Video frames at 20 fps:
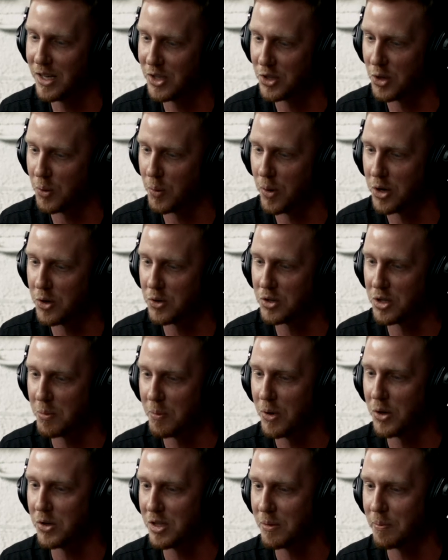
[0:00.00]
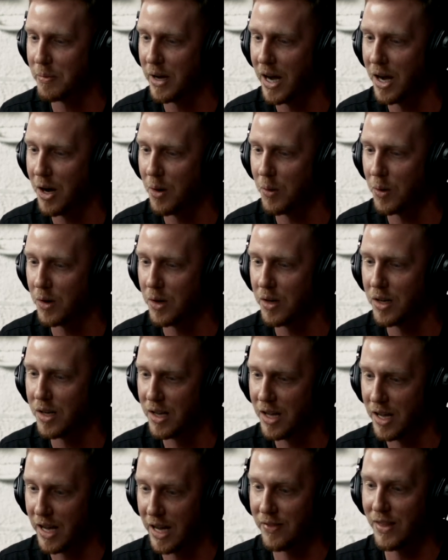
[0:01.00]
is the one who's the most empowered.
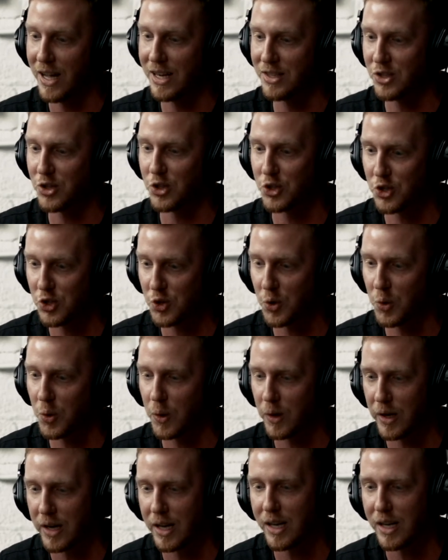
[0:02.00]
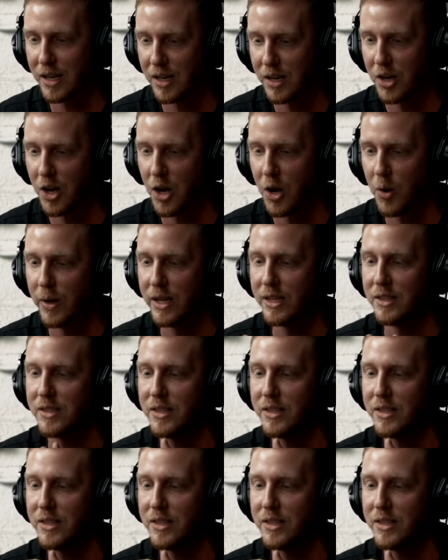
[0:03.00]
And that's the story, in